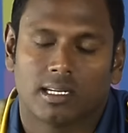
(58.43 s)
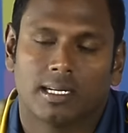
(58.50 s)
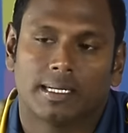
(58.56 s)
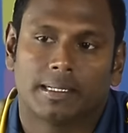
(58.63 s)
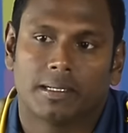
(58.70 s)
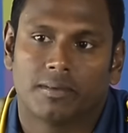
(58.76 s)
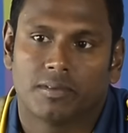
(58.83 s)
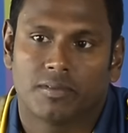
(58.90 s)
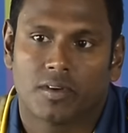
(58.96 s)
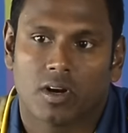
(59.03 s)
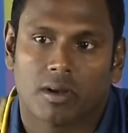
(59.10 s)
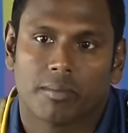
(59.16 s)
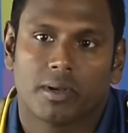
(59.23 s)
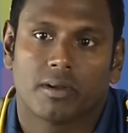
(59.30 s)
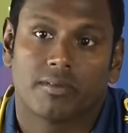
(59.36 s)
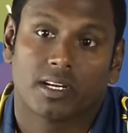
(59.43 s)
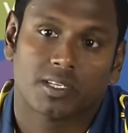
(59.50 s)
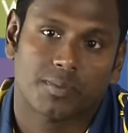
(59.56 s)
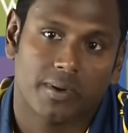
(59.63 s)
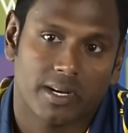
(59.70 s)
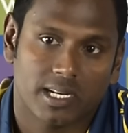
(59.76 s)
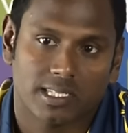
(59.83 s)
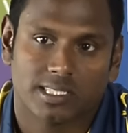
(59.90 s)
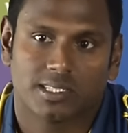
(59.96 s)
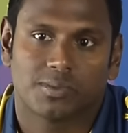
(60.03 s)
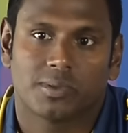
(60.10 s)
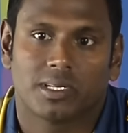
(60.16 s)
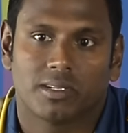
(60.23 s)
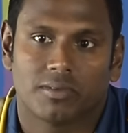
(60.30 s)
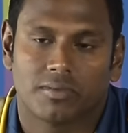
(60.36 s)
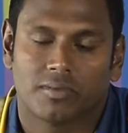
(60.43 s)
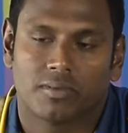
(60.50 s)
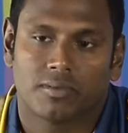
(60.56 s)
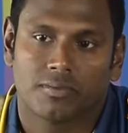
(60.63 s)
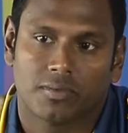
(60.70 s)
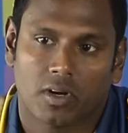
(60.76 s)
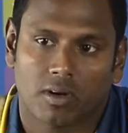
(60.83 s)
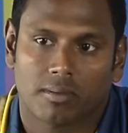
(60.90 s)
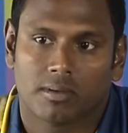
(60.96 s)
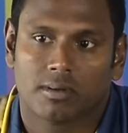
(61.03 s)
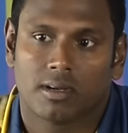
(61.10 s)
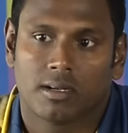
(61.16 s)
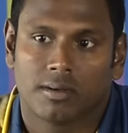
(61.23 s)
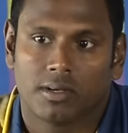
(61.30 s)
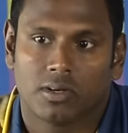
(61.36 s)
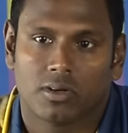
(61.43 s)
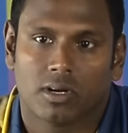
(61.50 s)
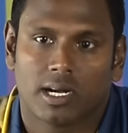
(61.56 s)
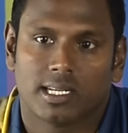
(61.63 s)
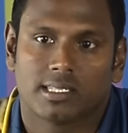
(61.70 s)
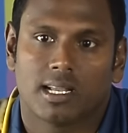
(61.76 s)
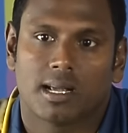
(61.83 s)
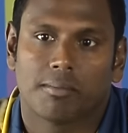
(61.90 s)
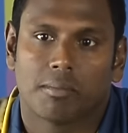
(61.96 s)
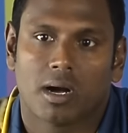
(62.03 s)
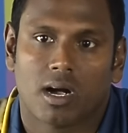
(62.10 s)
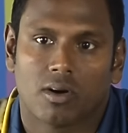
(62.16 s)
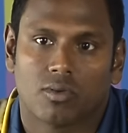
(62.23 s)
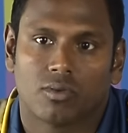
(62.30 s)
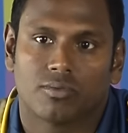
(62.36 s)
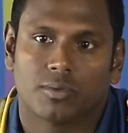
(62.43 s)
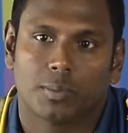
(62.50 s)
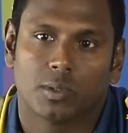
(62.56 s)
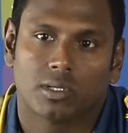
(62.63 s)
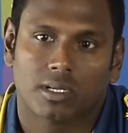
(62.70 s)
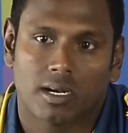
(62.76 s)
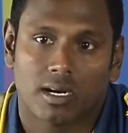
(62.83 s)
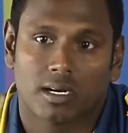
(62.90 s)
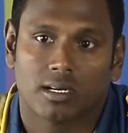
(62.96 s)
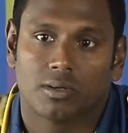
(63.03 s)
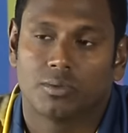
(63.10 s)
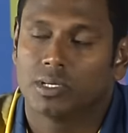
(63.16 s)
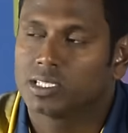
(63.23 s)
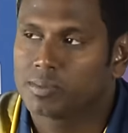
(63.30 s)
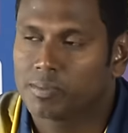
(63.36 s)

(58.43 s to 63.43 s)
Uh, we've got a bit of experience as well got you know guys like Maharoof Upultaranga who has